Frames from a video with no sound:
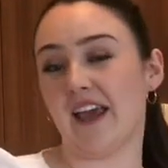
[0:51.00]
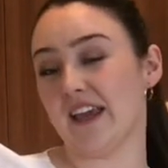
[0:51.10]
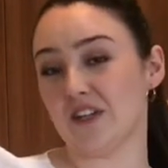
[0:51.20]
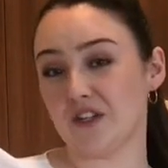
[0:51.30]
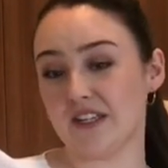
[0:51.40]
a
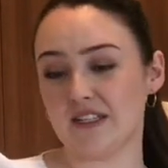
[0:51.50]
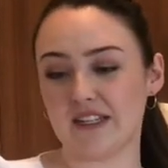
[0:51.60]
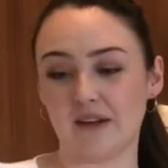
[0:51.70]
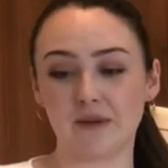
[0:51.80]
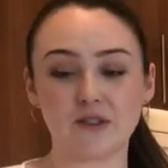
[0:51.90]
KitchenAid
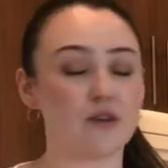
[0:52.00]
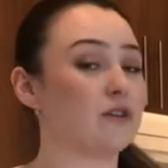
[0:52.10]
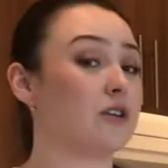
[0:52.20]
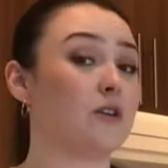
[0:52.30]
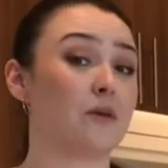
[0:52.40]
stand
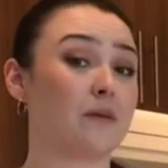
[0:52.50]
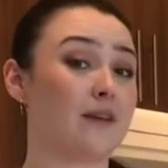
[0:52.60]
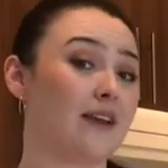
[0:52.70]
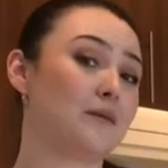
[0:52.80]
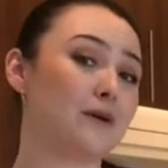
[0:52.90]
mixer. You
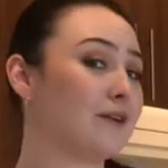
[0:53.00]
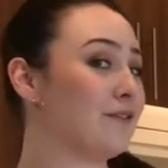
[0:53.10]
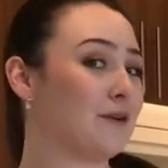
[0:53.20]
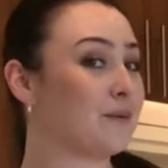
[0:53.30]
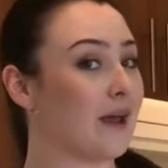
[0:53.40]
don't need one
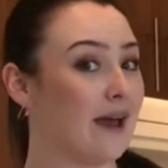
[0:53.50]
if you don't